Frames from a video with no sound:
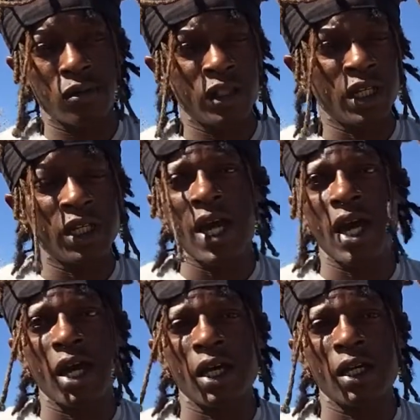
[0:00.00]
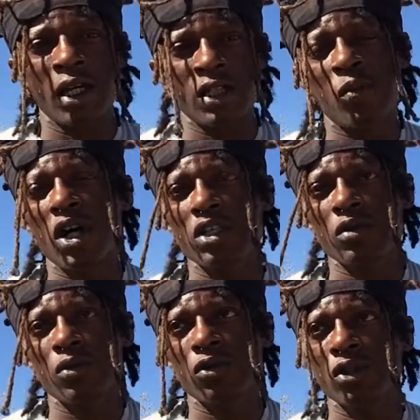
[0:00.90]
then yeah, it's
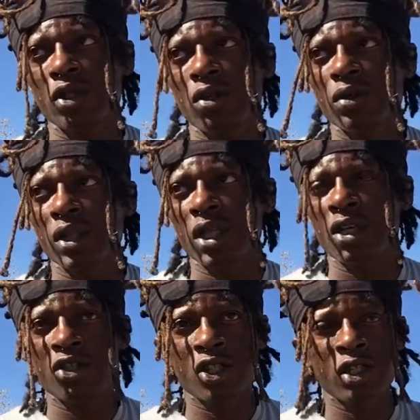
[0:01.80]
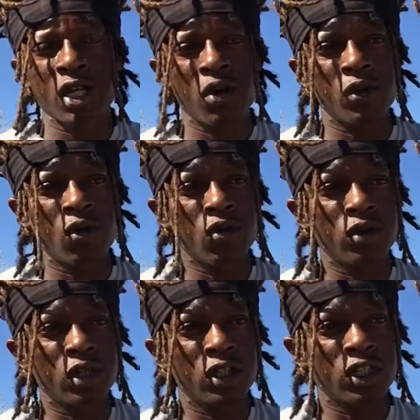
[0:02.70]
possible. You know, the energy that we hold
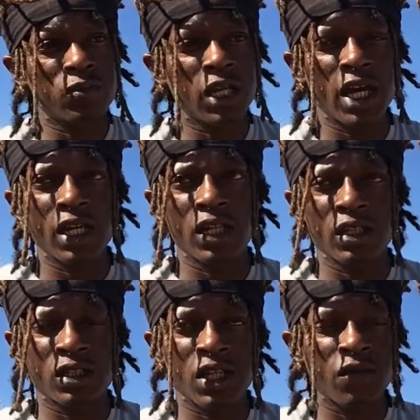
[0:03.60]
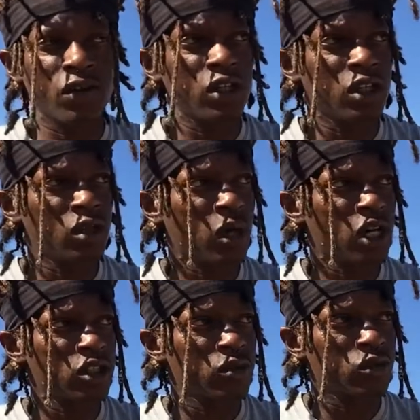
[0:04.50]
on this planet, it's definitely
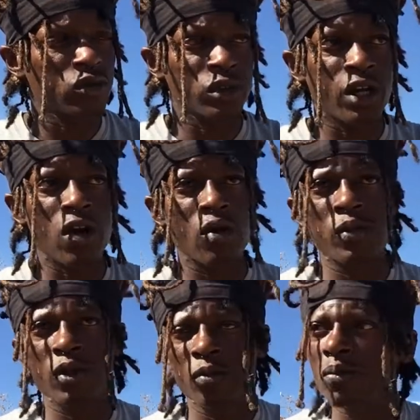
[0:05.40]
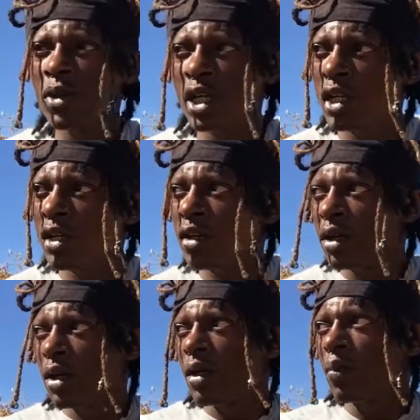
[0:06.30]
possible. There are
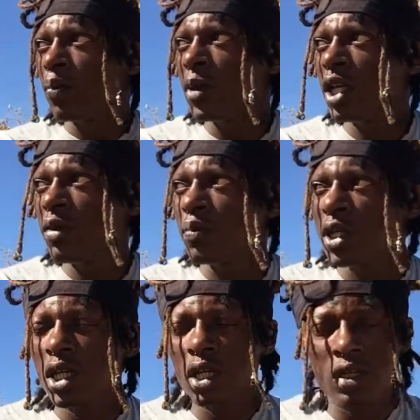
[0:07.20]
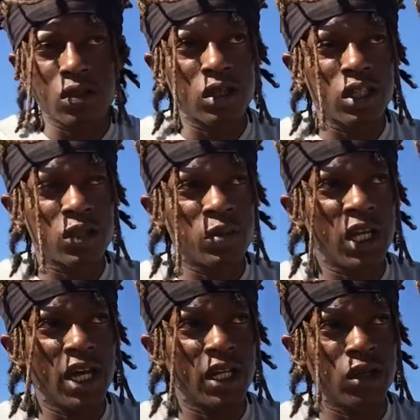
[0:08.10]
many beings on this
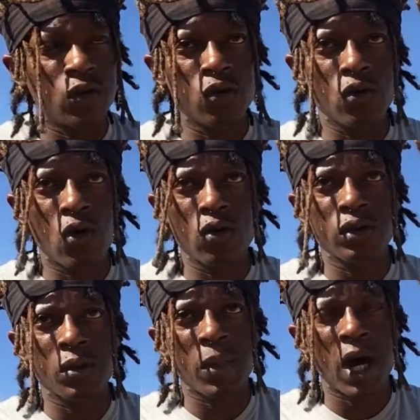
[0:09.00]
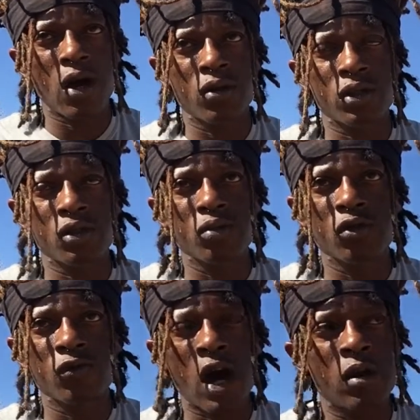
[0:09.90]
planet who hold the power to
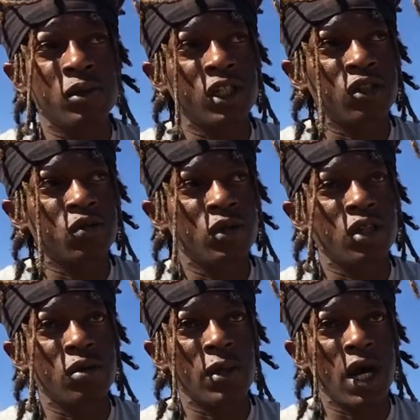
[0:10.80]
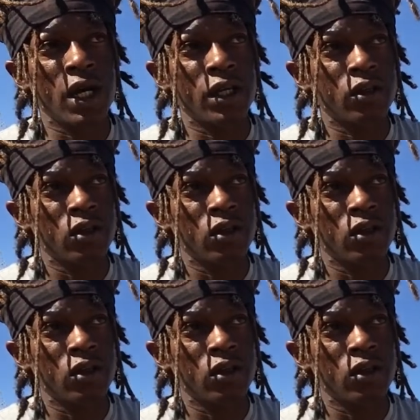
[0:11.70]
move objects with their mind.